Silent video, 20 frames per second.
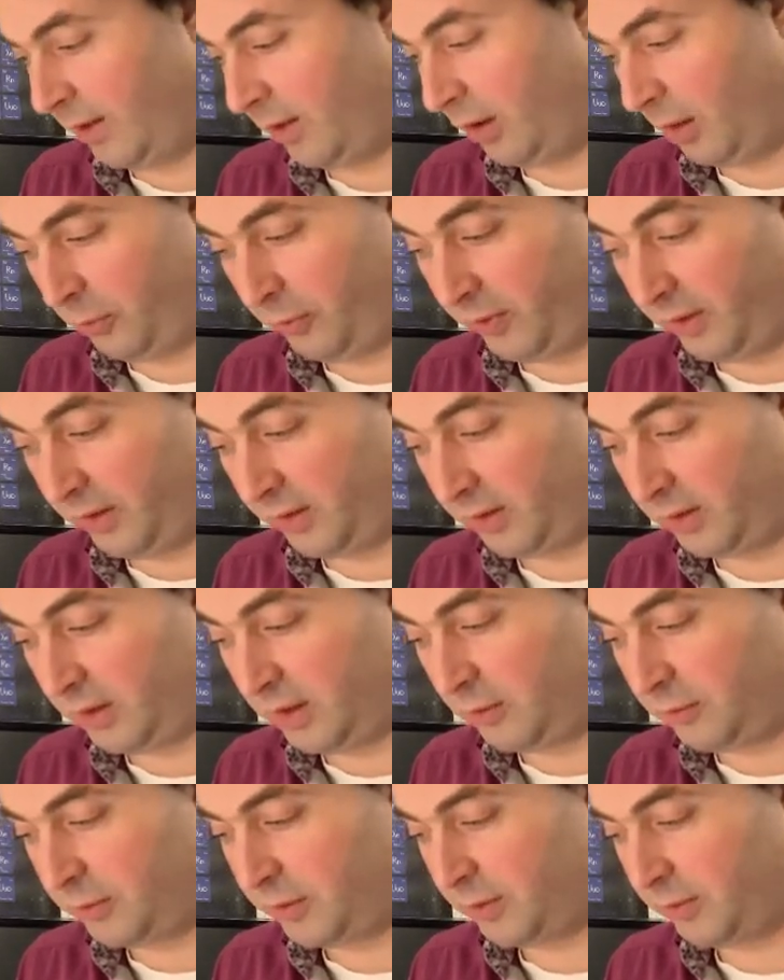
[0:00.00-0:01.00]
up with a
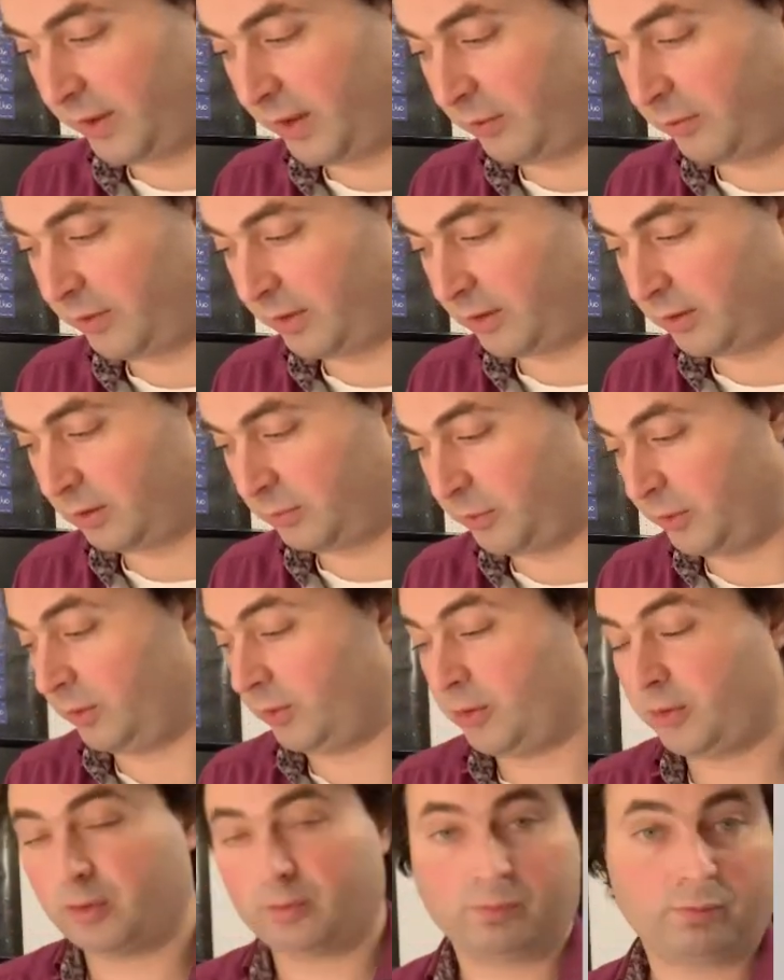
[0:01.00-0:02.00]
different wave vector because we
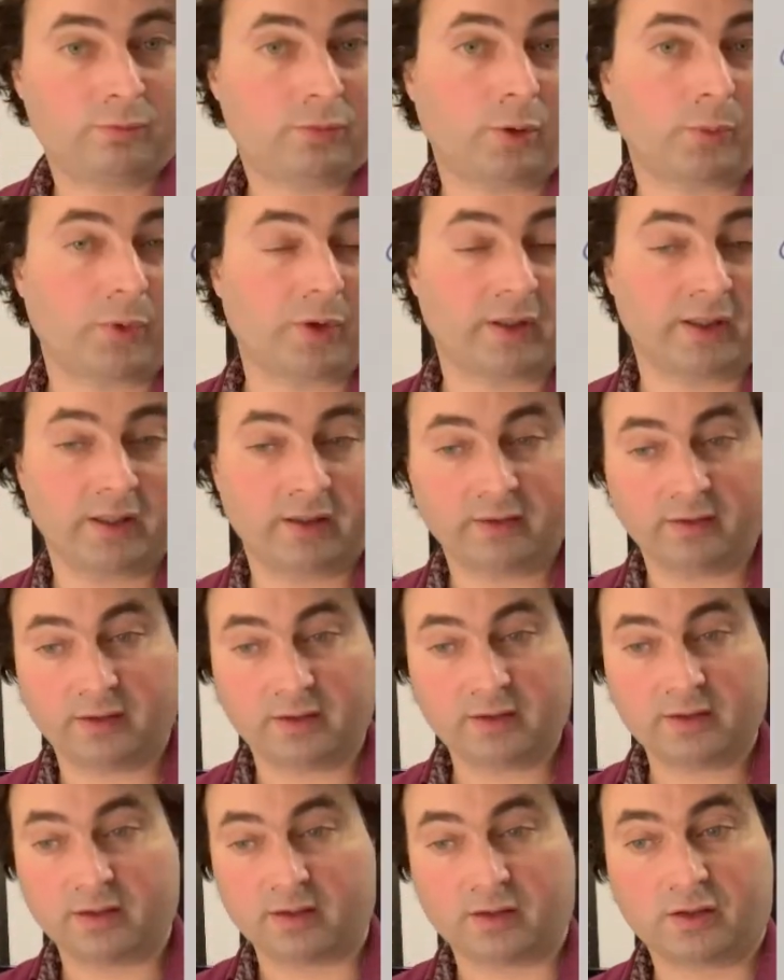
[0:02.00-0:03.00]
should propagate in a
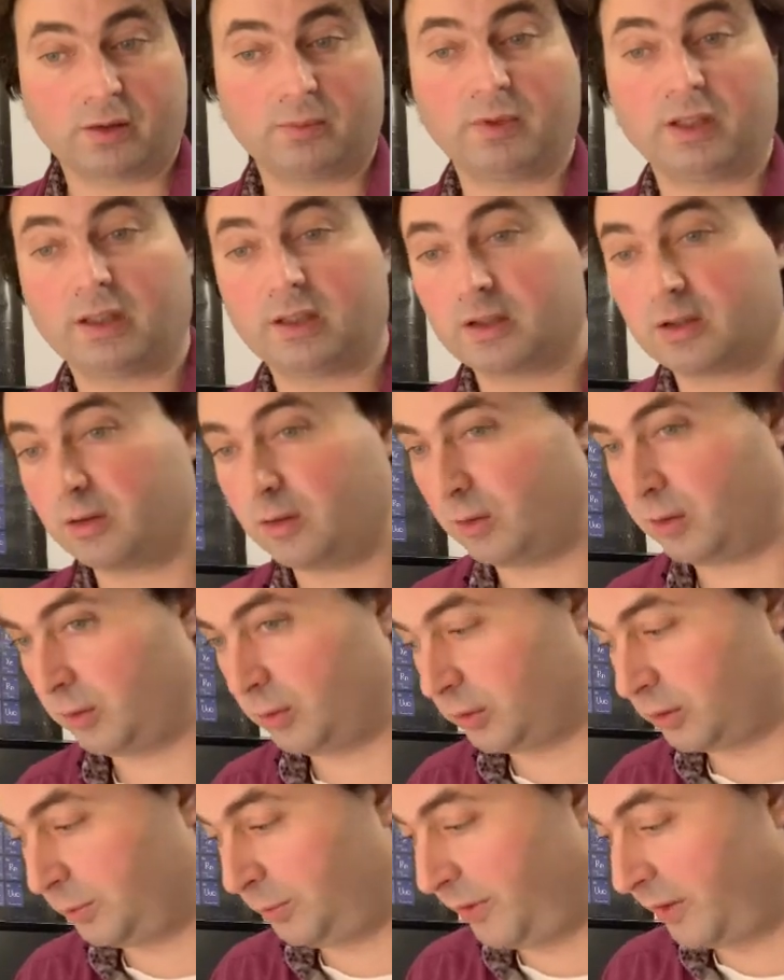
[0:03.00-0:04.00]
system that is no
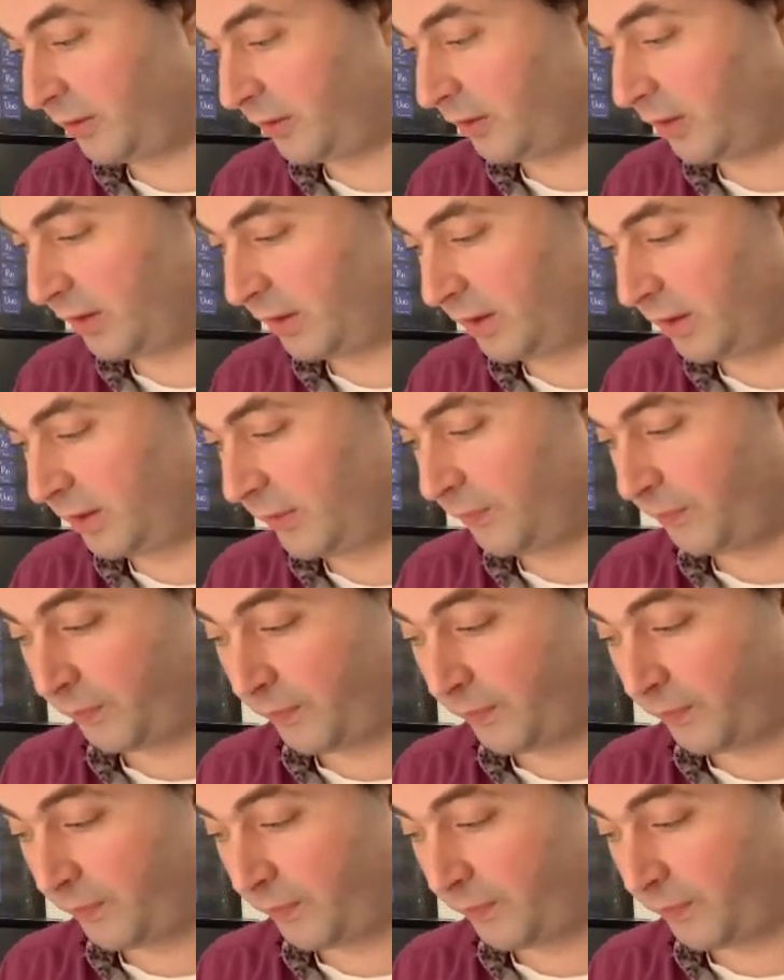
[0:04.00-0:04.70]
longer periodic.